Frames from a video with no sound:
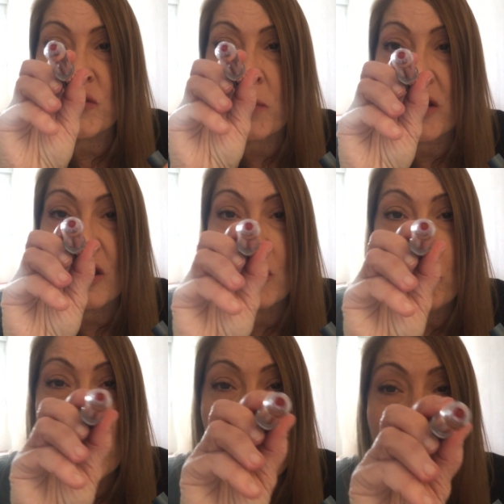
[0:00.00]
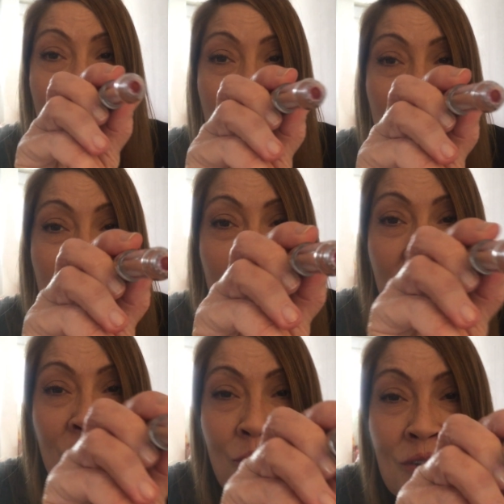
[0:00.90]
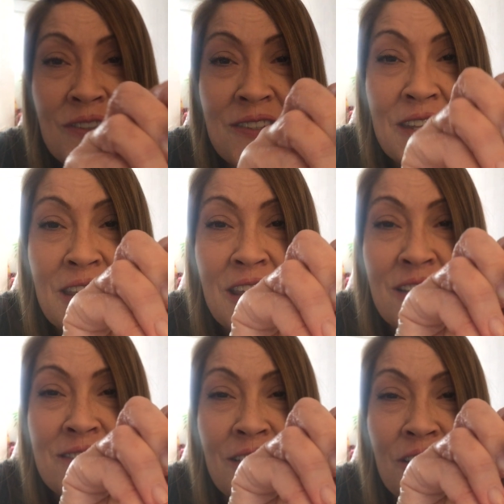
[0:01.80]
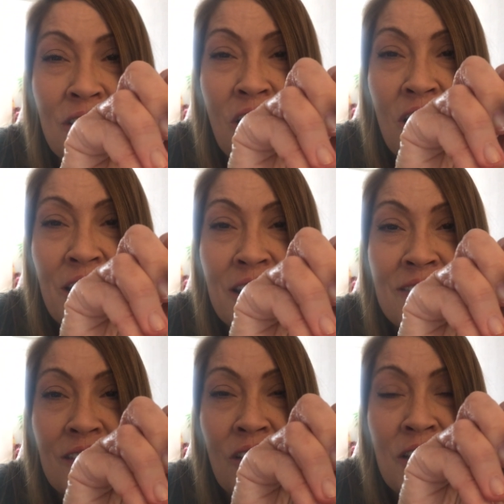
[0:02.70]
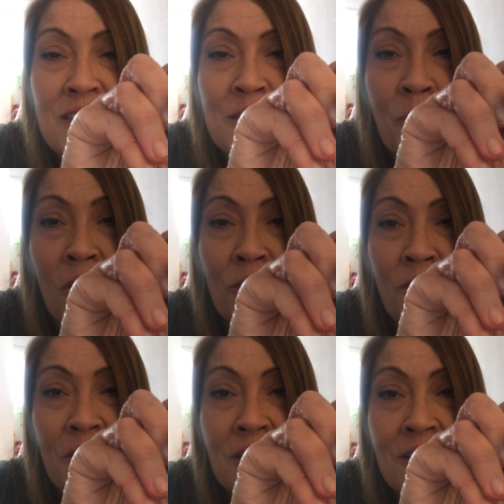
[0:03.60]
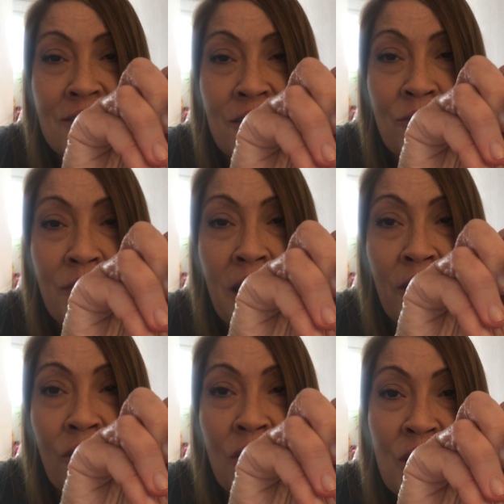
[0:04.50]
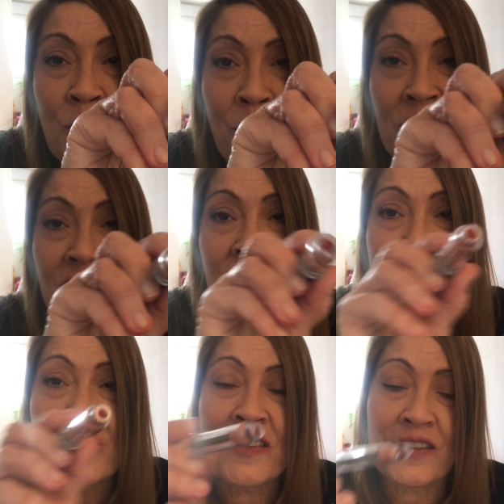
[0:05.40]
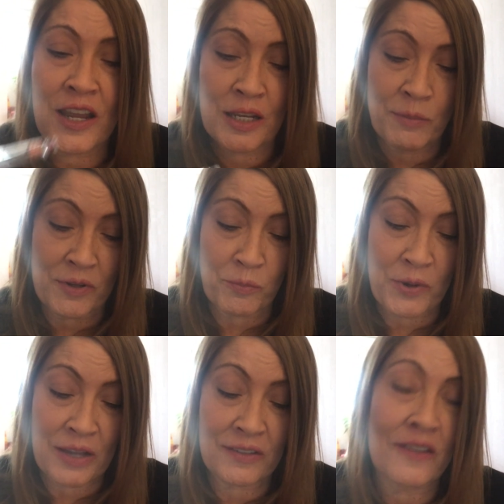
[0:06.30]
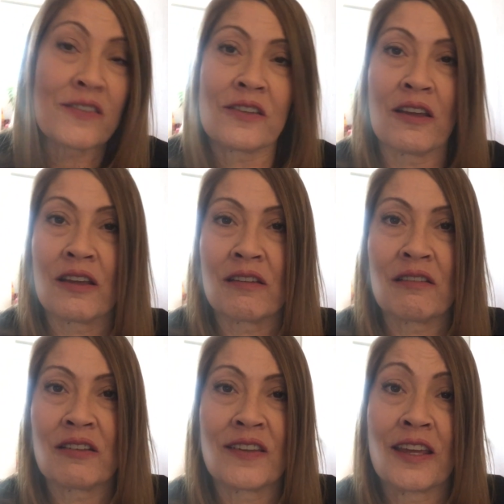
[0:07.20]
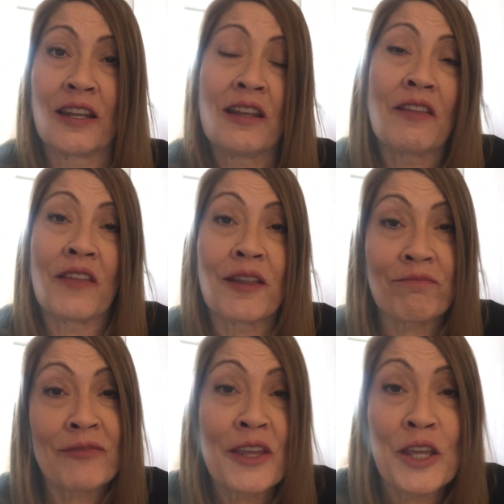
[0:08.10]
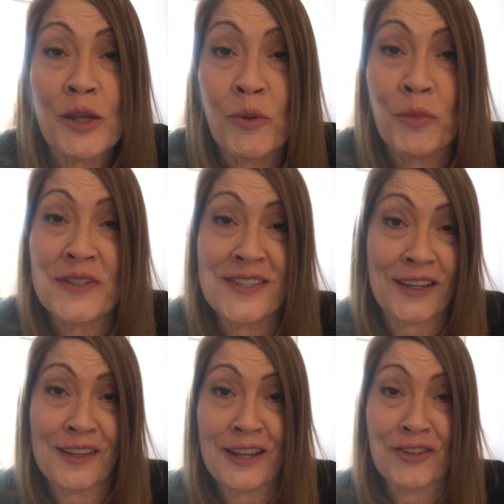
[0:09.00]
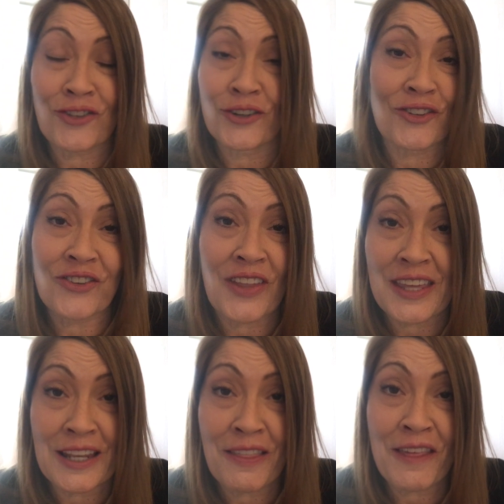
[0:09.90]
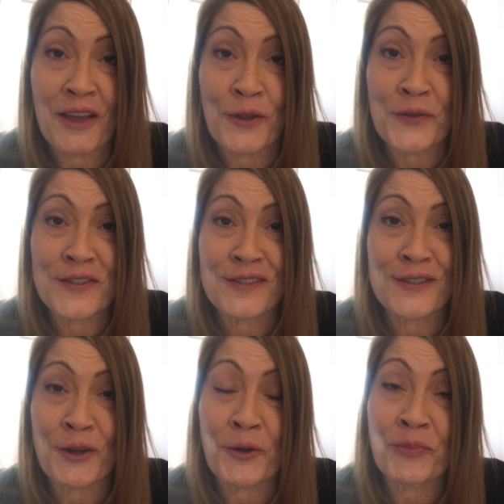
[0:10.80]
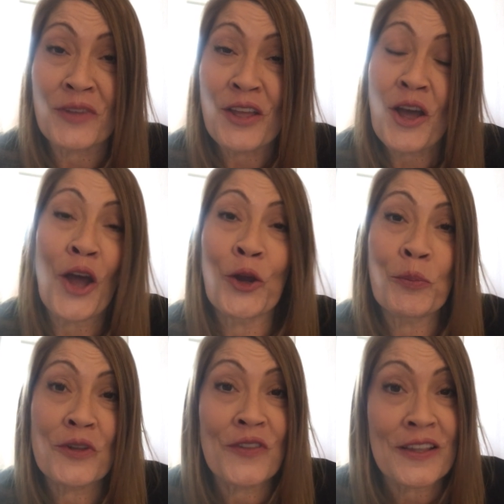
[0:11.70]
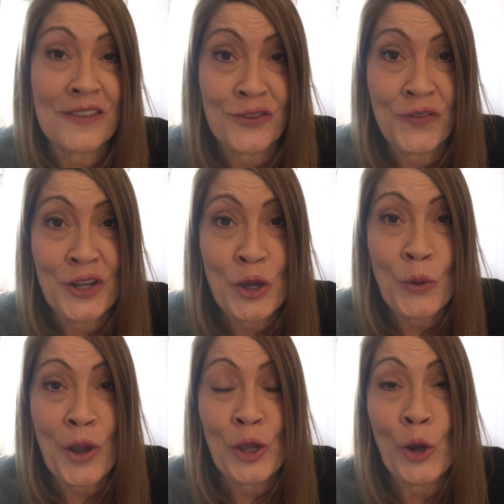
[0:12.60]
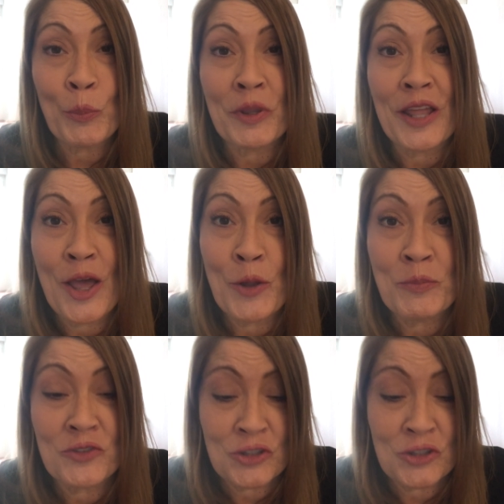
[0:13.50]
spot on a pen, if you could see, it's a lot smaller than it is on a vial. But it just takes a tiny bit of practice to get it, and then it will be second nature, just like anything else. So I hope you liked this video. I hope it helped